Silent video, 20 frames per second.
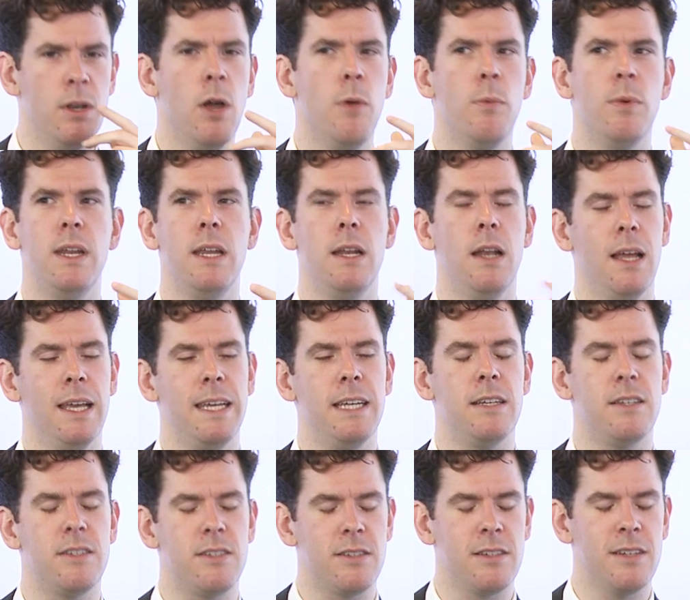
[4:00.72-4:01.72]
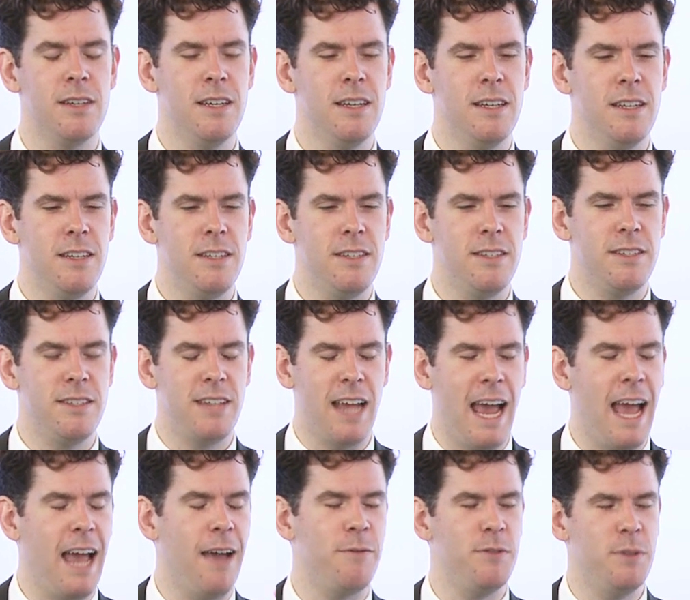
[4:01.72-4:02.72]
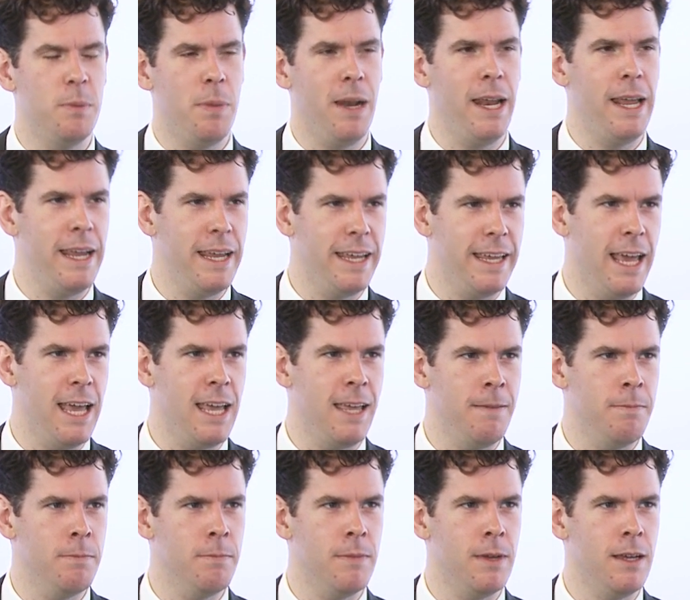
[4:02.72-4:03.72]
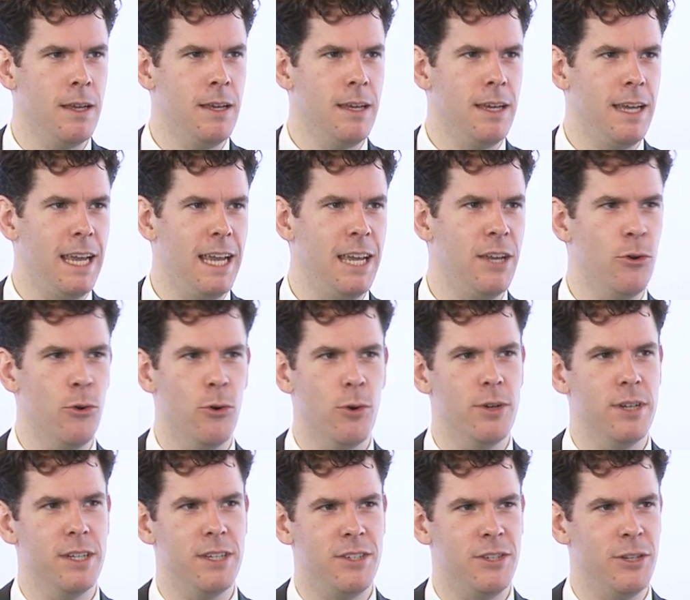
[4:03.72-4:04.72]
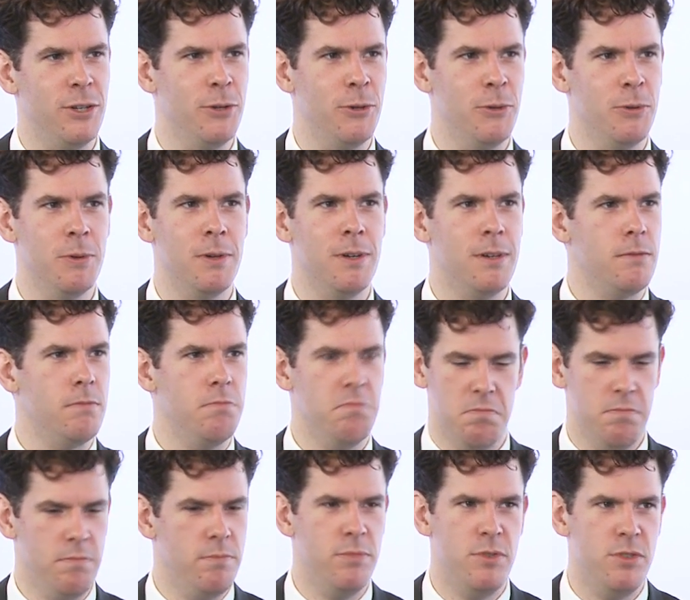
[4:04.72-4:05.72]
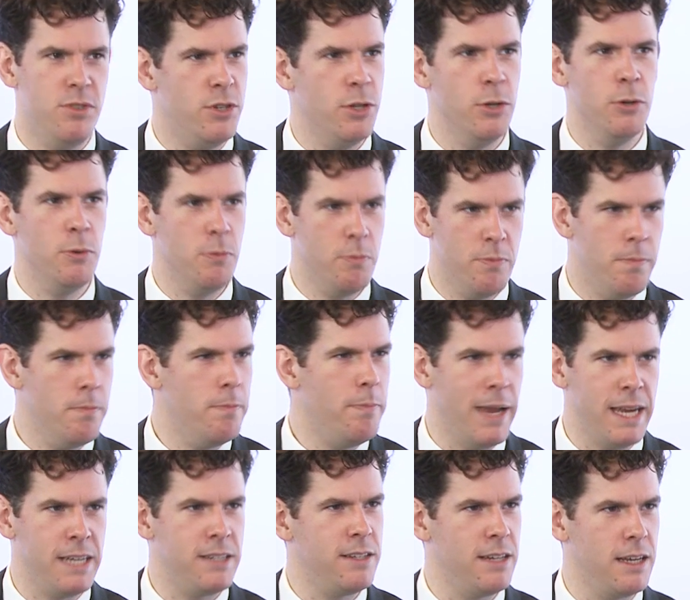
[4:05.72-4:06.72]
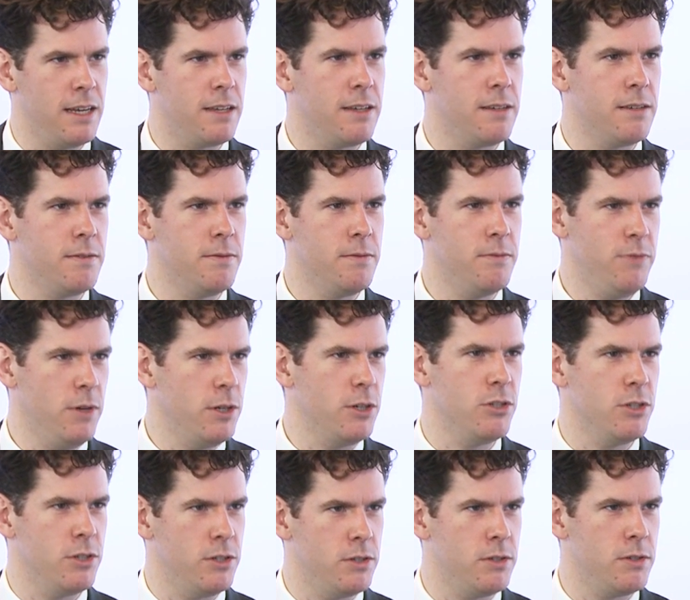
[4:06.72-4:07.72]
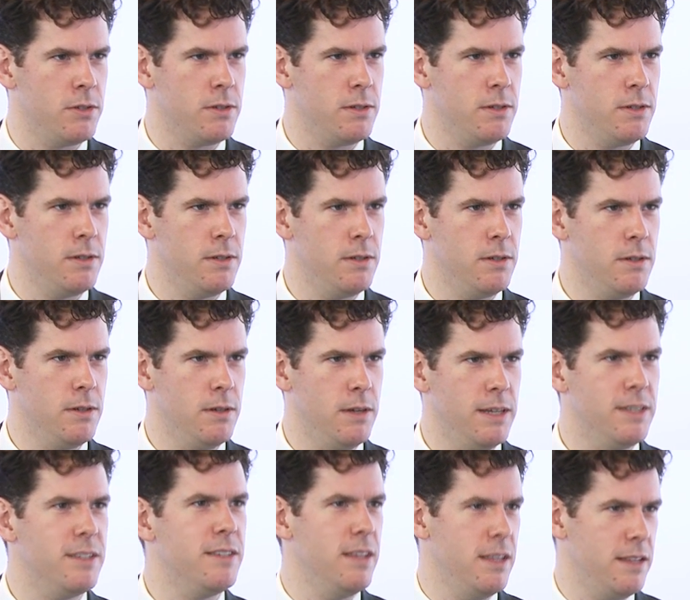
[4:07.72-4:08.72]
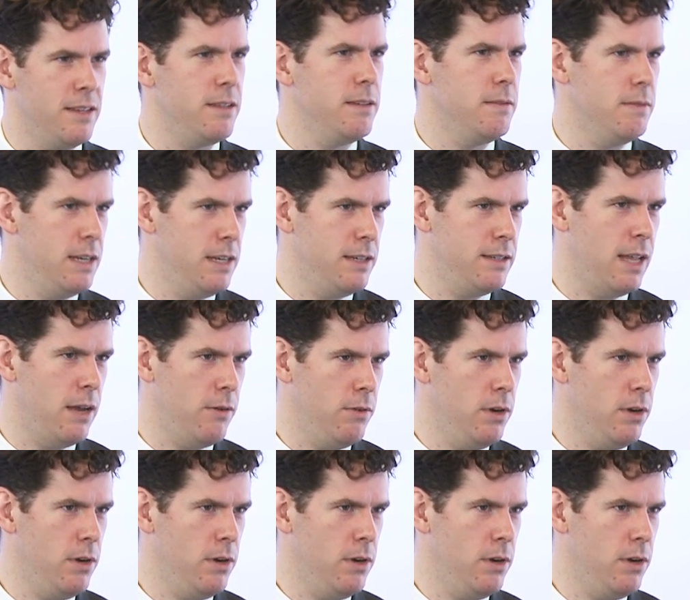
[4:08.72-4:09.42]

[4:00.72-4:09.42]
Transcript: nobody likes to have to play a game in order to do basic functions. Is that